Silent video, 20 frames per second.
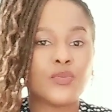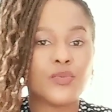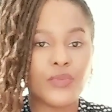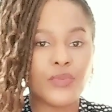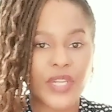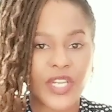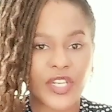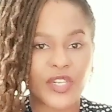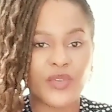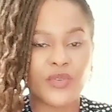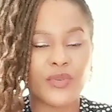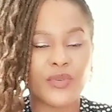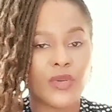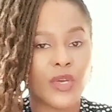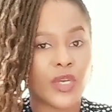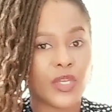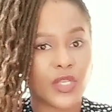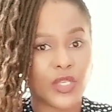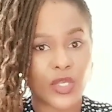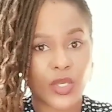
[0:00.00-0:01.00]
to renew
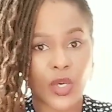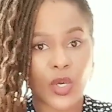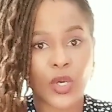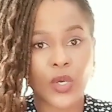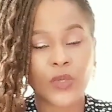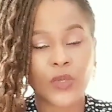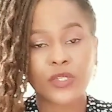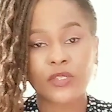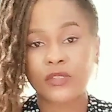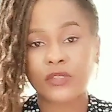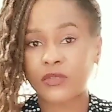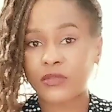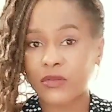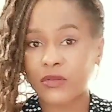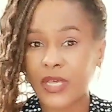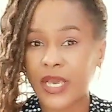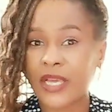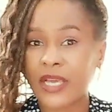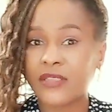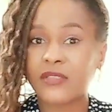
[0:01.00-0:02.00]
your
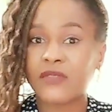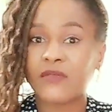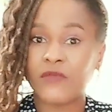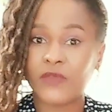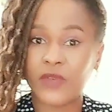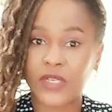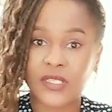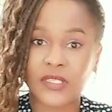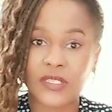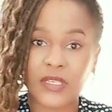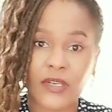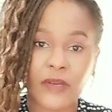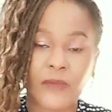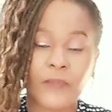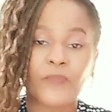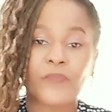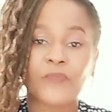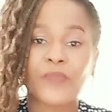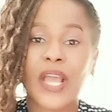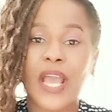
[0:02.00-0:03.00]
student visa
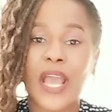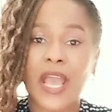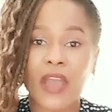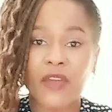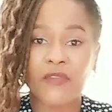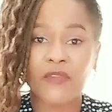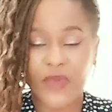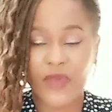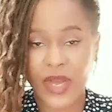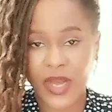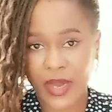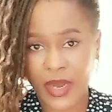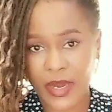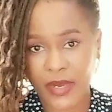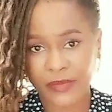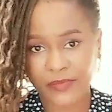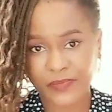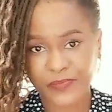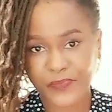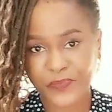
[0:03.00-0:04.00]
every
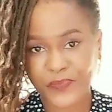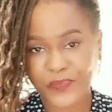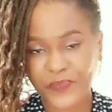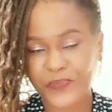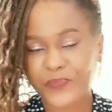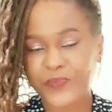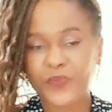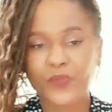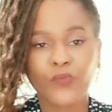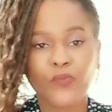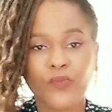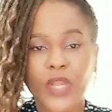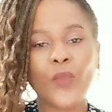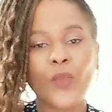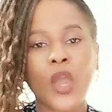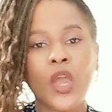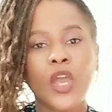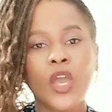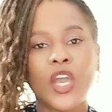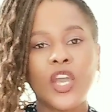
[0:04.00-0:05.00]
year.
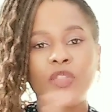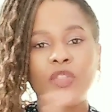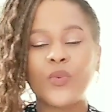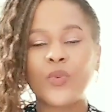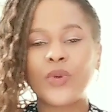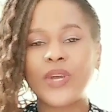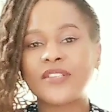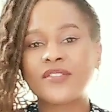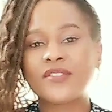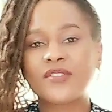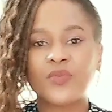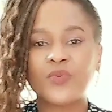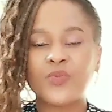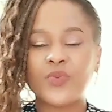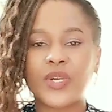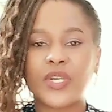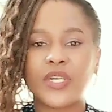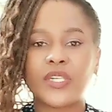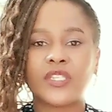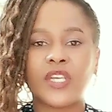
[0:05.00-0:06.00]
In the Western
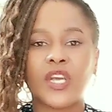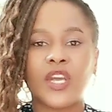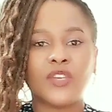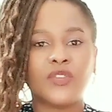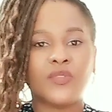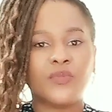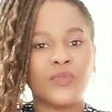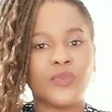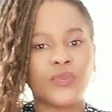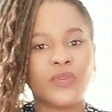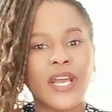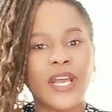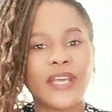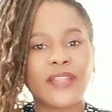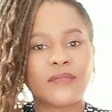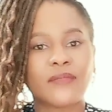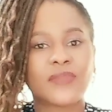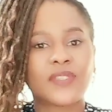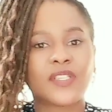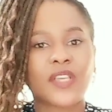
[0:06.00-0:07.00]
world, you heard
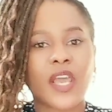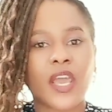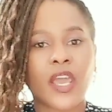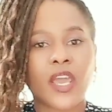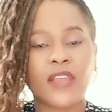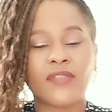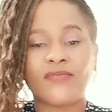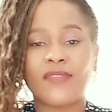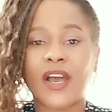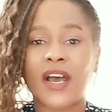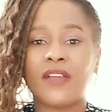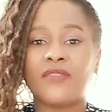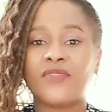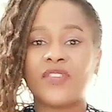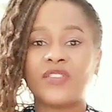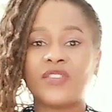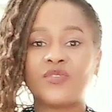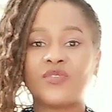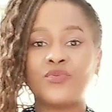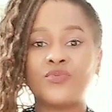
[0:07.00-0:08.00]
them say that
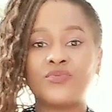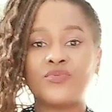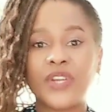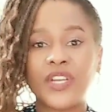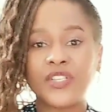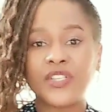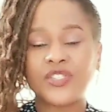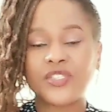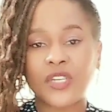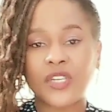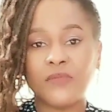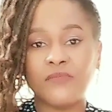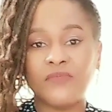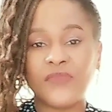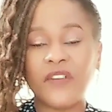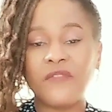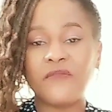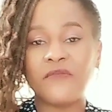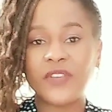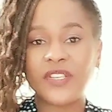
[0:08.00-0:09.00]
the duration,
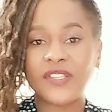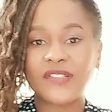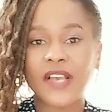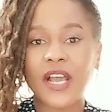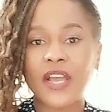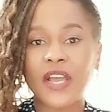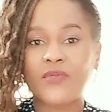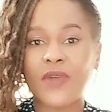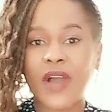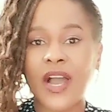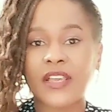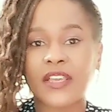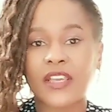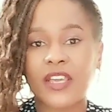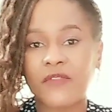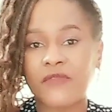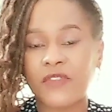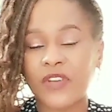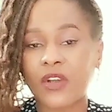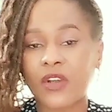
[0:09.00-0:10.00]
the visa you are
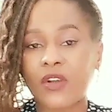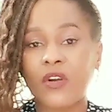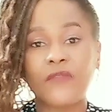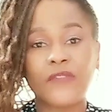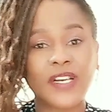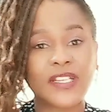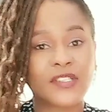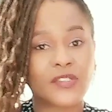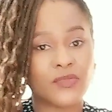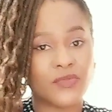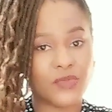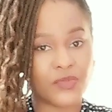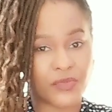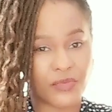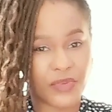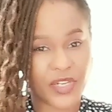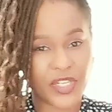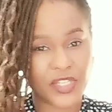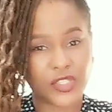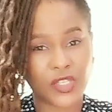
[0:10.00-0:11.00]
given covers the
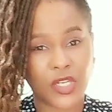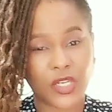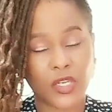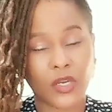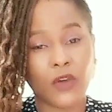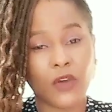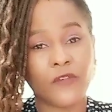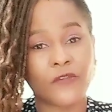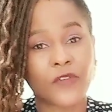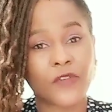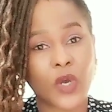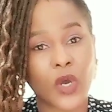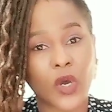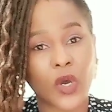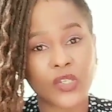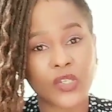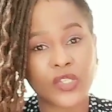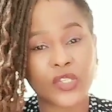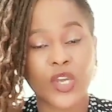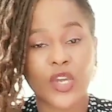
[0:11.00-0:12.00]
duration of
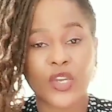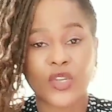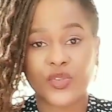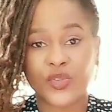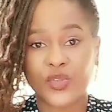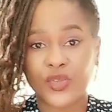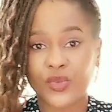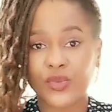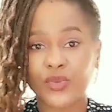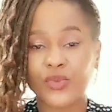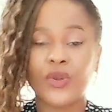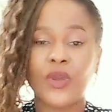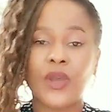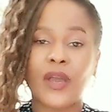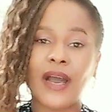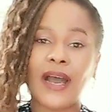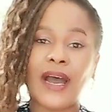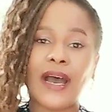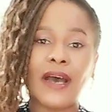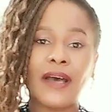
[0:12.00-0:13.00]
course you
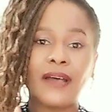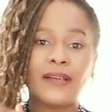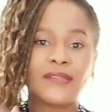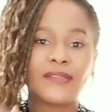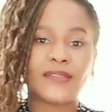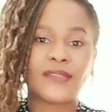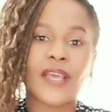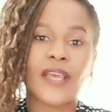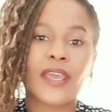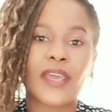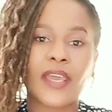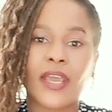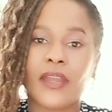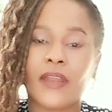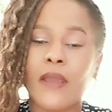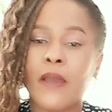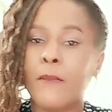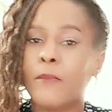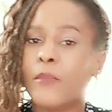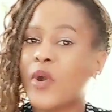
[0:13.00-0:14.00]
are taking.
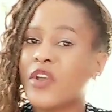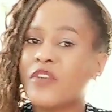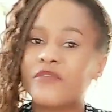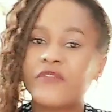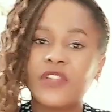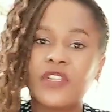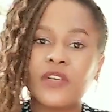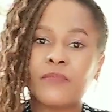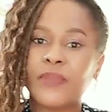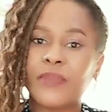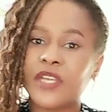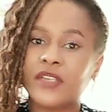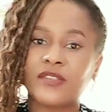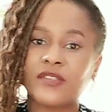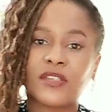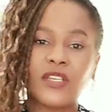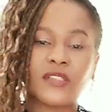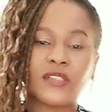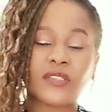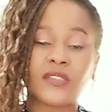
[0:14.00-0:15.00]
But in
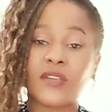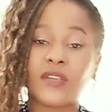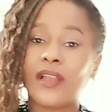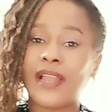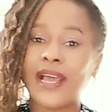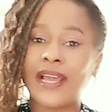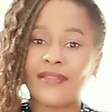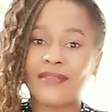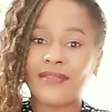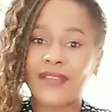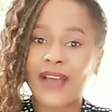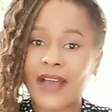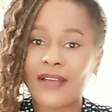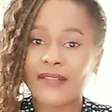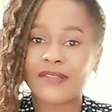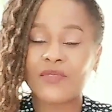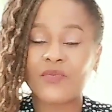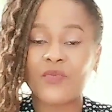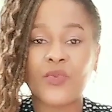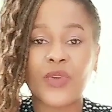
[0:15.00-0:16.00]
Philippines, it's not like that.
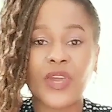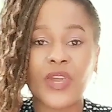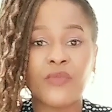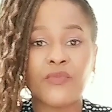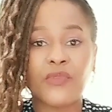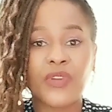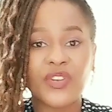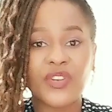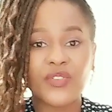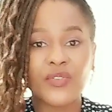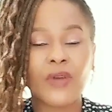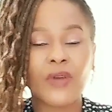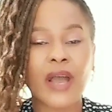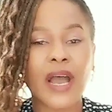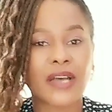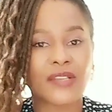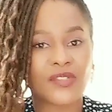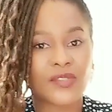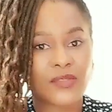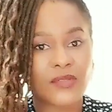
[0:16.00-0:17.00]
We renew
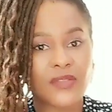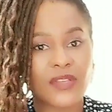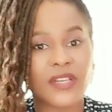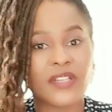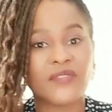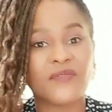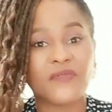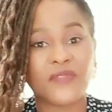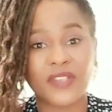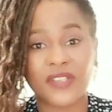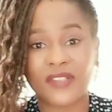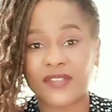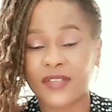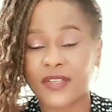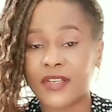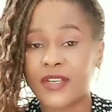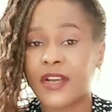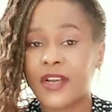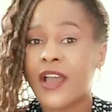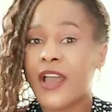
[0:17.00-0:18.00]
our student
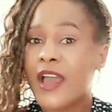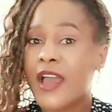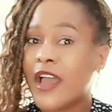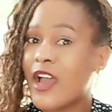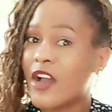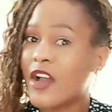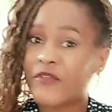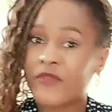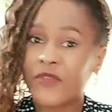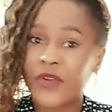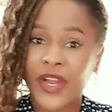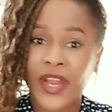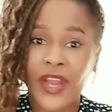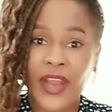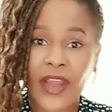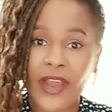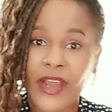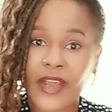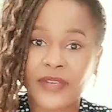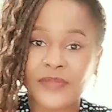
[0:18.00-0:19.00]
visa every
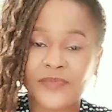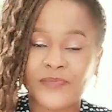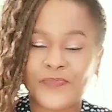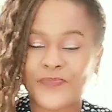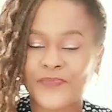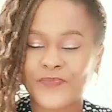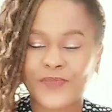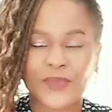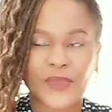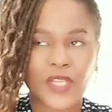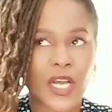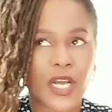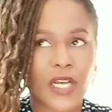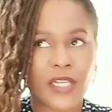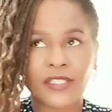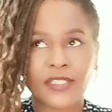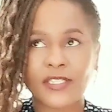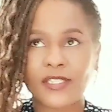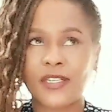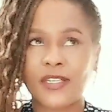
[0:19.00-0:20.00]
year,
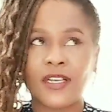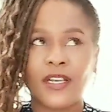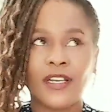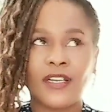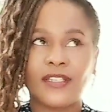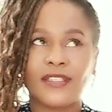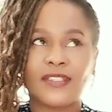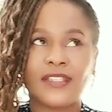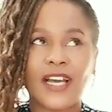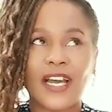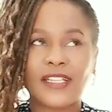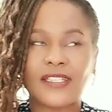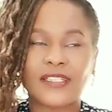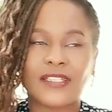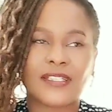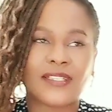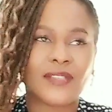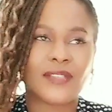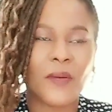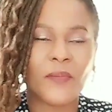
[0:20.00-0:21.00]
and that
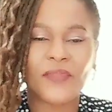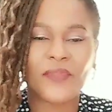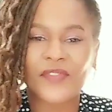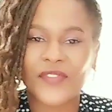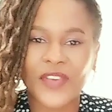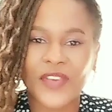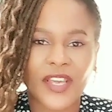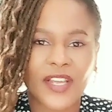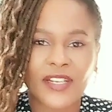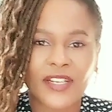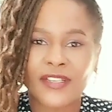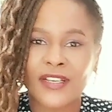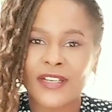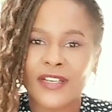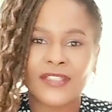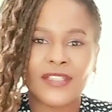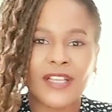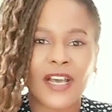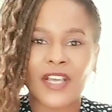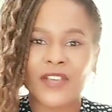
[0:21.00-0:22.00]
is something
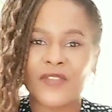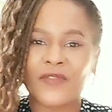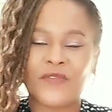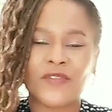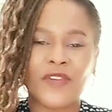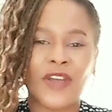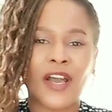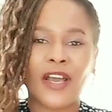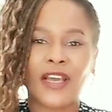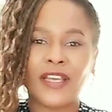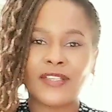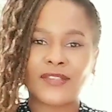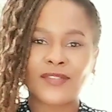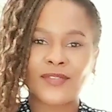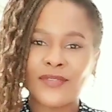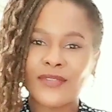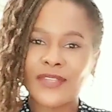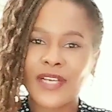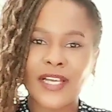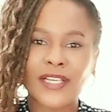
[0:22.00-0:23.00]
that if you are a
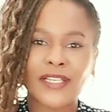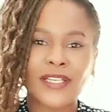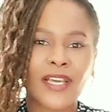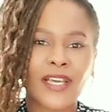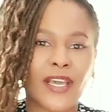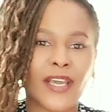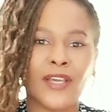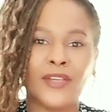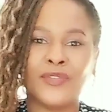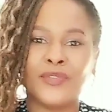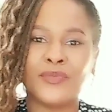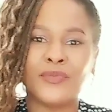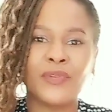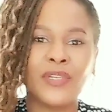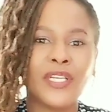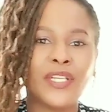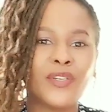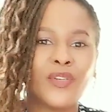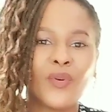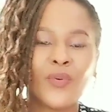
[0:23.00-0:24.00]
student here, you
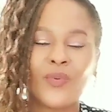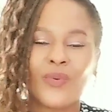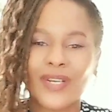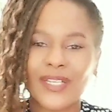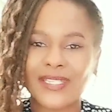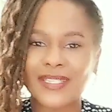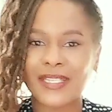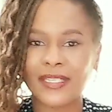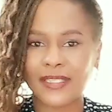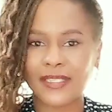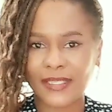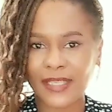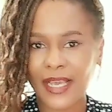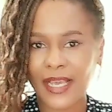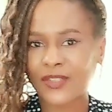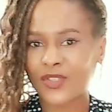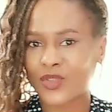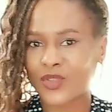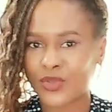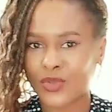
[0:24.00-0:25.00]
really know what it
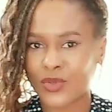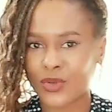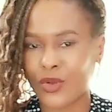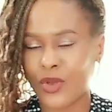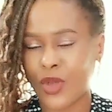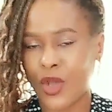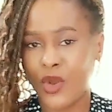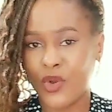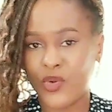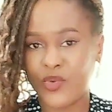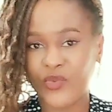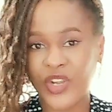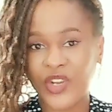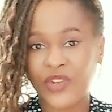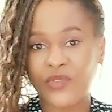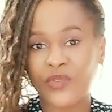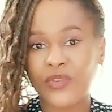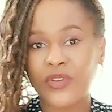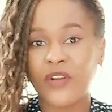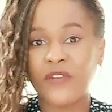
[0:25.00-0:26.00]
takes to
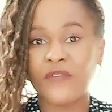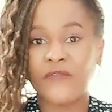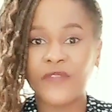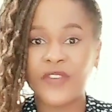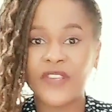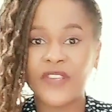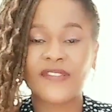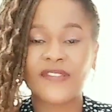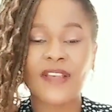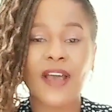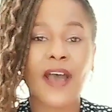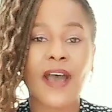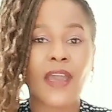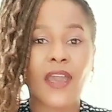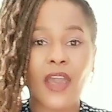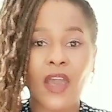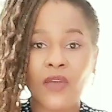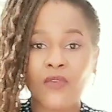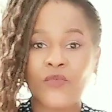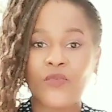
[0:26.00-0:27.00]
renew your visa
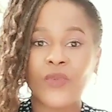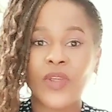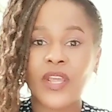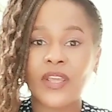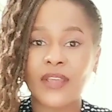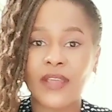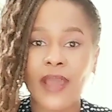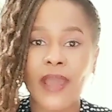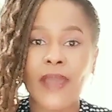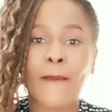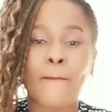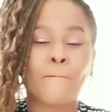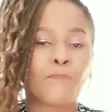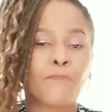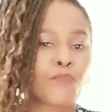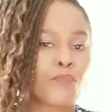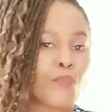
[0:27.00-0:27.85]
every year